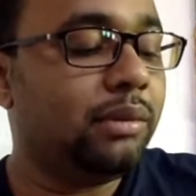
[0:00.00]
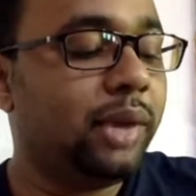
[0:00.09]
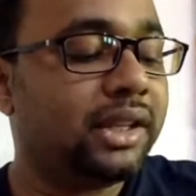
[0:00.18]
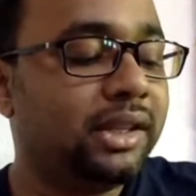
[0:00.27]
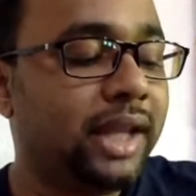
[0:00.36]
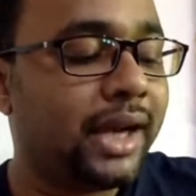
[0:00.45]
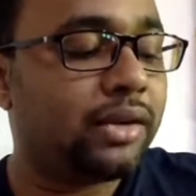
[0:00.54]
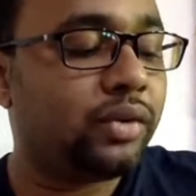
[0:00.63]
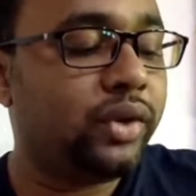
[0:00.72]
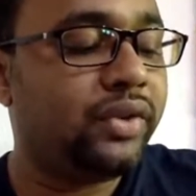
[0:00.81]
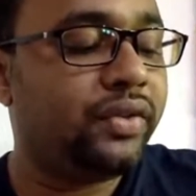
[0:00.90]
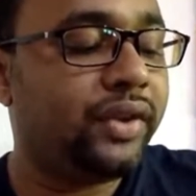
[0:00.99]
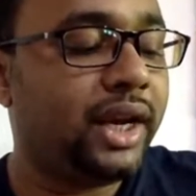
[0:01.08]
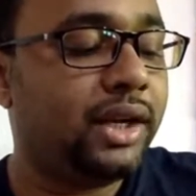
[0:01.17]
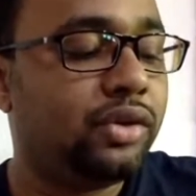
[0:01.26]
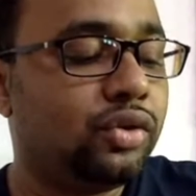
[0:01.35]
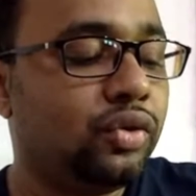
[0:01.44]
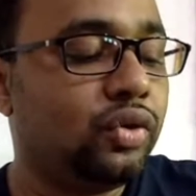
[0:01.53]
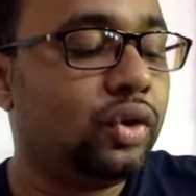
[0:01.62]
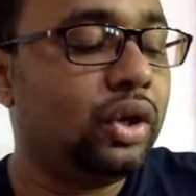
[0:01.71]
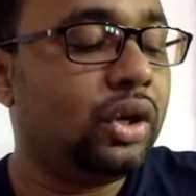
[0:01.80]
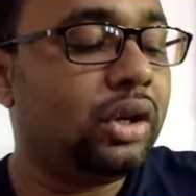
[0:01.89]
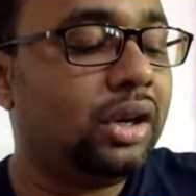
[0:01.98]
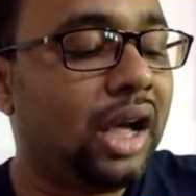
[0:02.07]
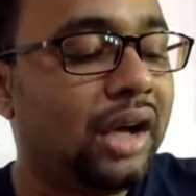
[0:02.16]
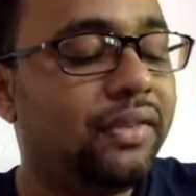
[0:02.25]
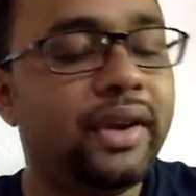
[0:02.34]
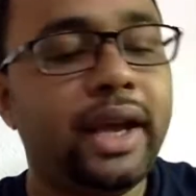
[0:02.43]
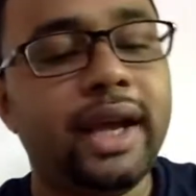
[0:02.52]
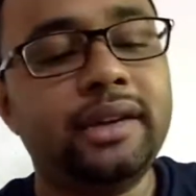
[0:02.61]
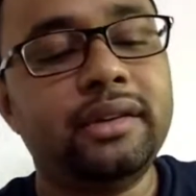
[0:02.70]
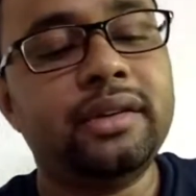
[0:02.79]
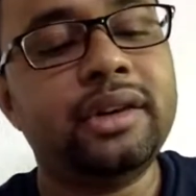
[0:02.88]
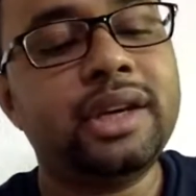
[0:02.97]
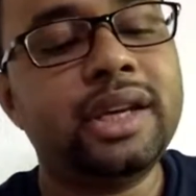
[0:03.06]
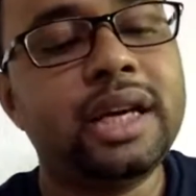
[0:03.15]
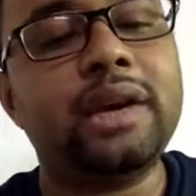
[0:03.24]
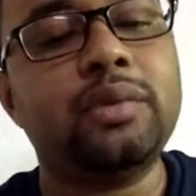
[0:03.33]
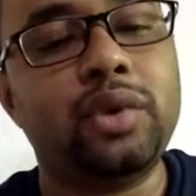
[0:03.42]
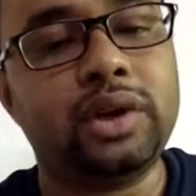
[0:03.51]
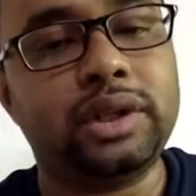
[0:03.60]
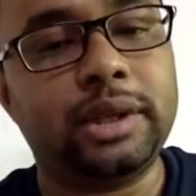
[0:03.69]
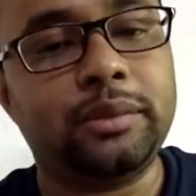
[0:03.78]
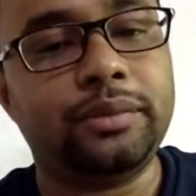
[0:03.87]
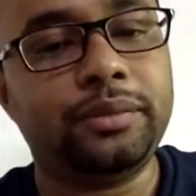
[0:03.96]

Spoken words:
but that we failed to love and care for them.